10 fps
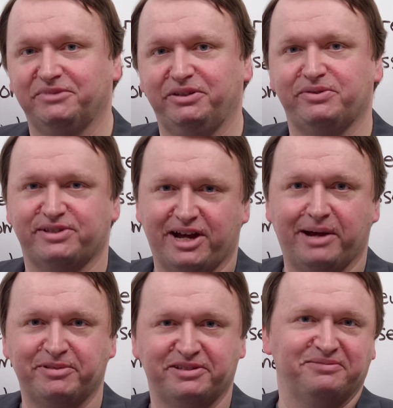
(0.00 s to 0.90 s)
You
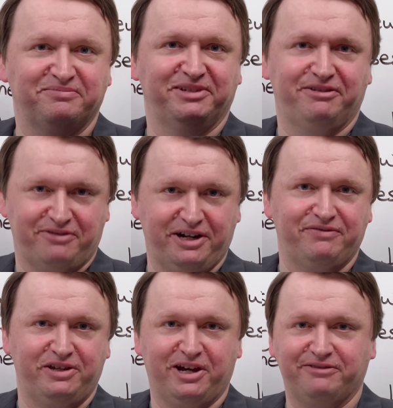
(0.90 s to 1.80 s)
stopped in front
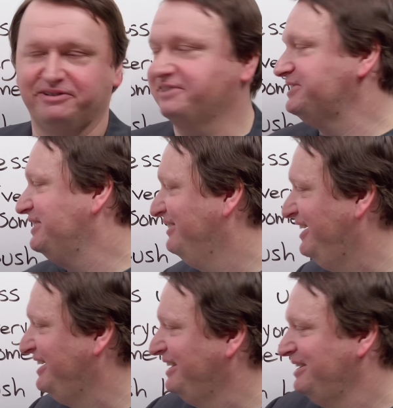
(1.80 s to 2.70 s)
of the office,
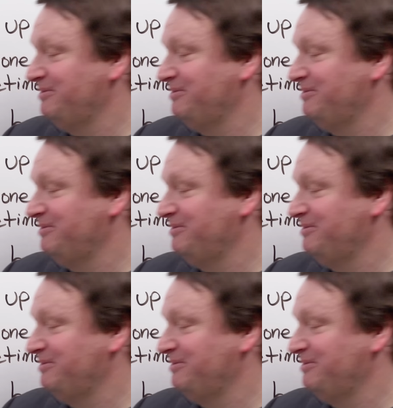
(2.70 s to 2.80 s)
right?